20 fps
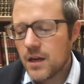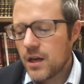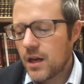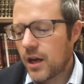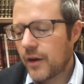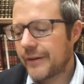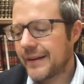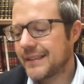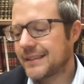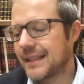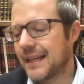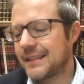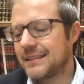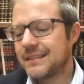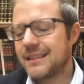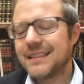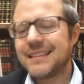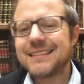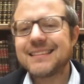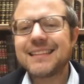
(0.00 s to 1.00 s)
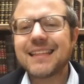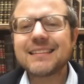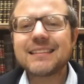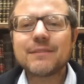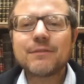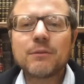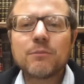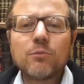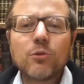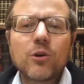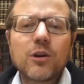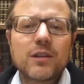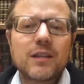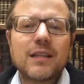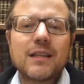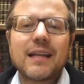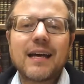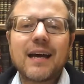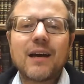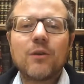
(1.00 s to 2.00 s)
All right, and he says even more
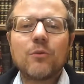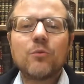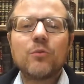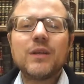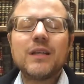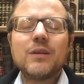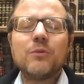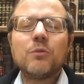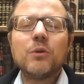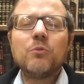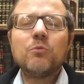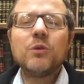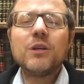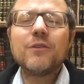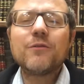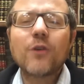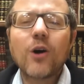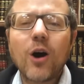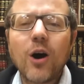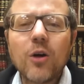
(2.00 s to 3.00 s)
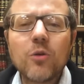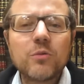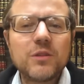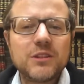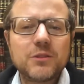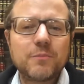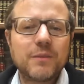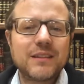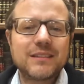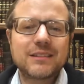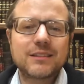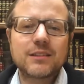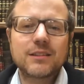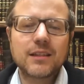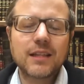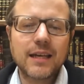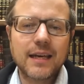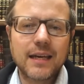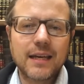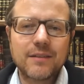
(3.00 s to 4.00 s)
than that, we would have always been
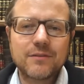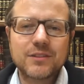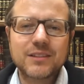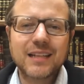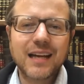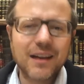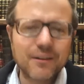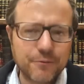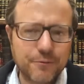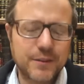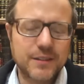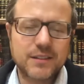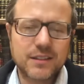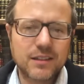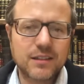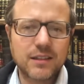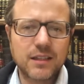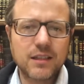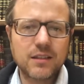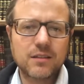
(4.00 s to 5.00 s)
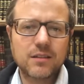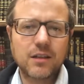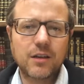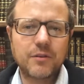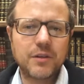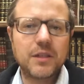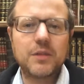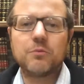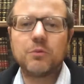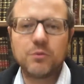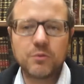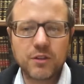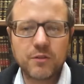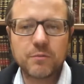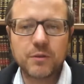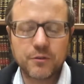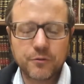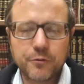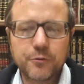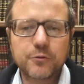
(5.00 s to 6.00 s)
slaves, not physically, all right, we would have
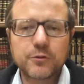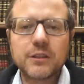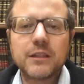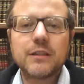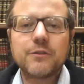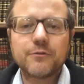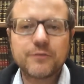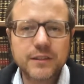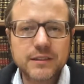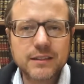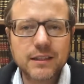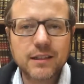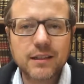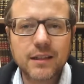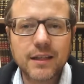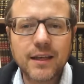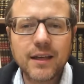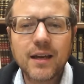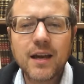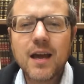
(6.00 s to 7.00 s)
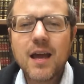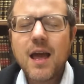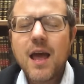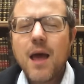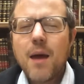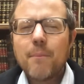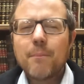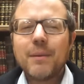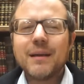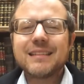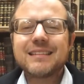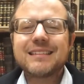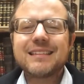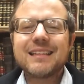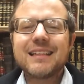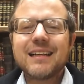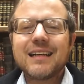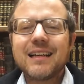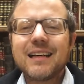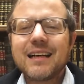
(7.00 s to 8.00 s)
been free physically, but
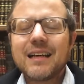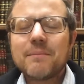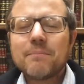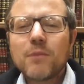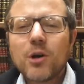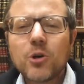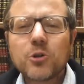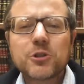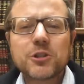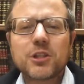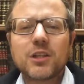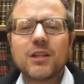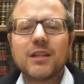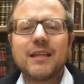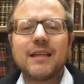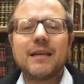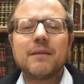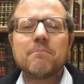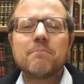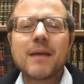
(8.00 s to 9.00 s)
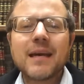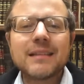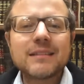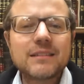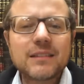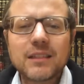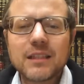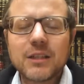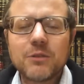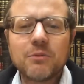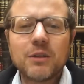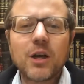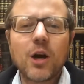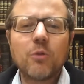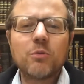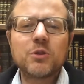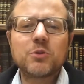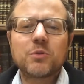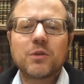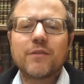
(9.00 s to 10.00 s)
emotionally and mentally, we
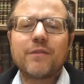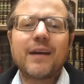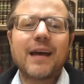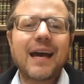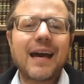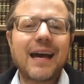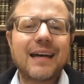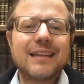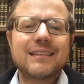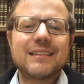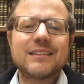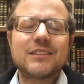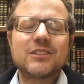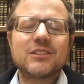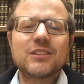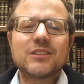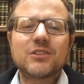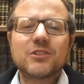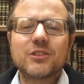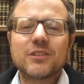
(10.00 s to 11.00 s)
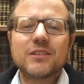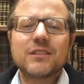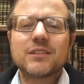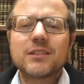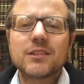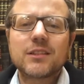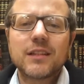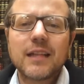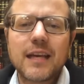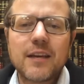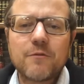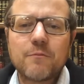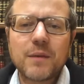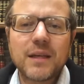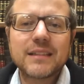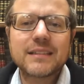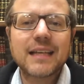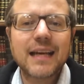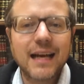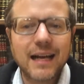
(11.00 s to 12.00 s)
always would have had this certain slave
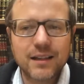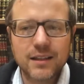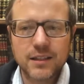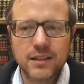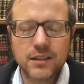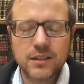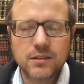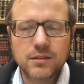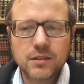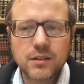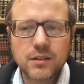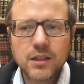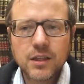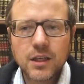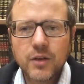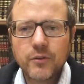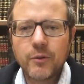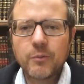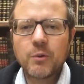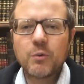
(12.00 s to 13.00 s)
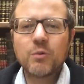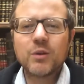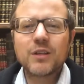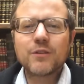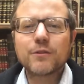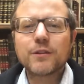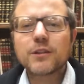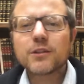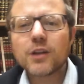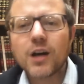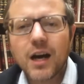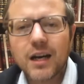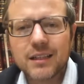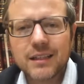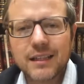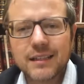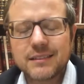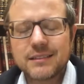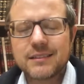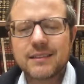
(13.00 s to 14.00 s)
mentality. Right? We would have thought
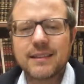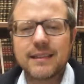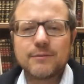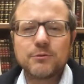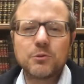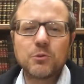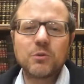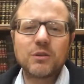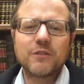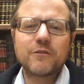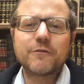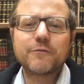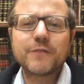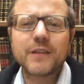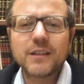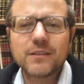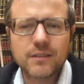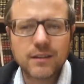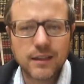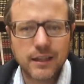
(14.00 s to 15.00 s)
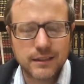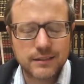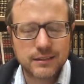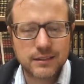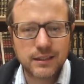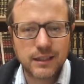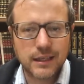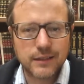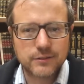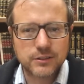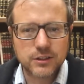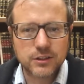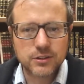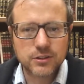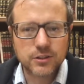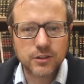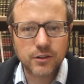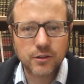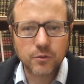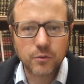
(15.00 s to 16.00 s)
like slaves, we would have felt like slaves in a
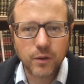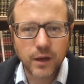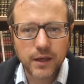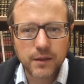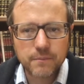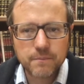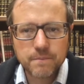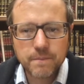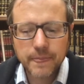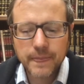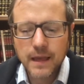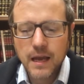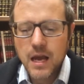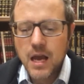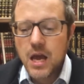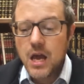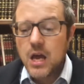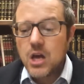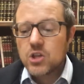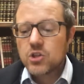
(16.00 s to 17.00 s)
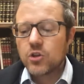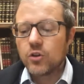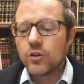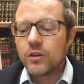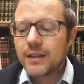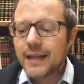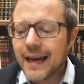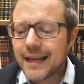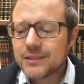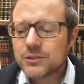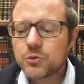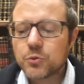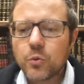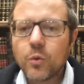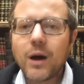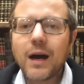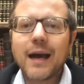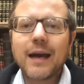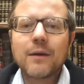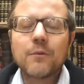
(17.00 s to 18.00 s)
certain way. So that's
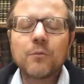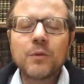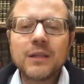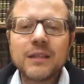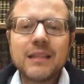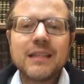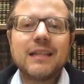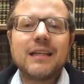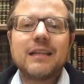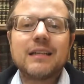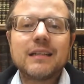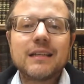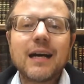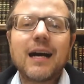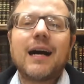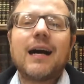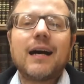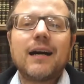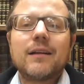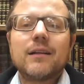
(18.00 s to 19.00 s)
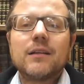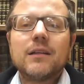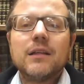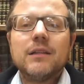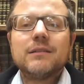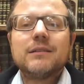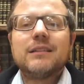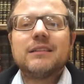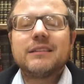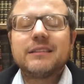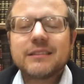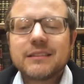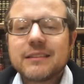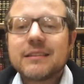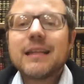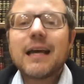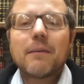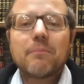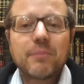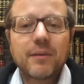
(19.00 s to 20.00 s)
why we needed God to
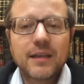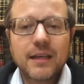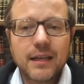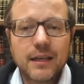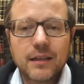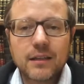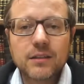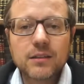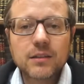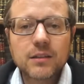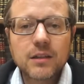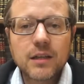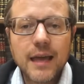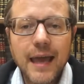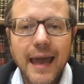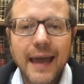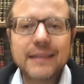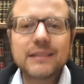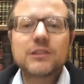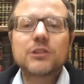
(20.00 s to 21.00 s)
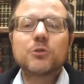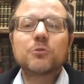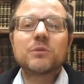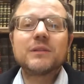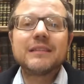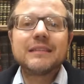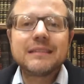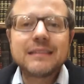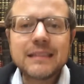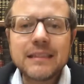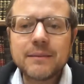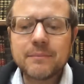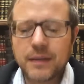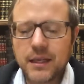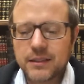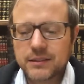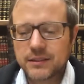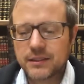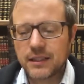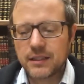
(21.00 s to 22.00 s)
step in and to redeem
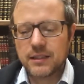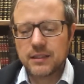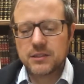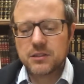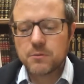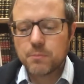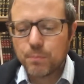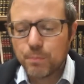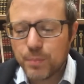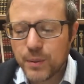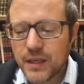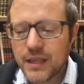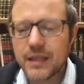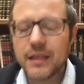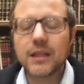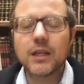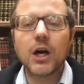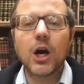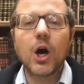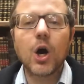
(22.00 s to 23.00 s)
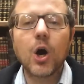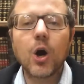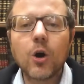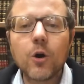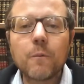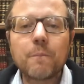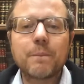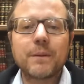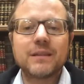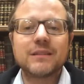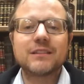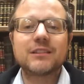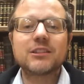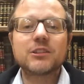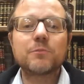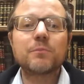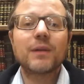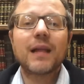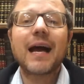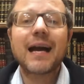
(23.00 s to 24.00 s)
us in this big, open,
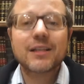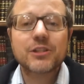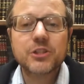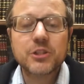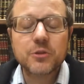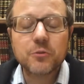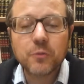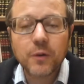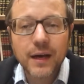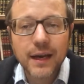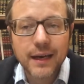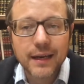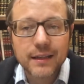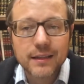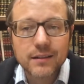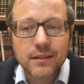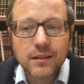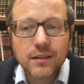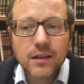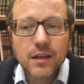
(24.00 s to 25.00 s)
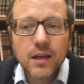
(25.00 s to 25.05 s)
splashy way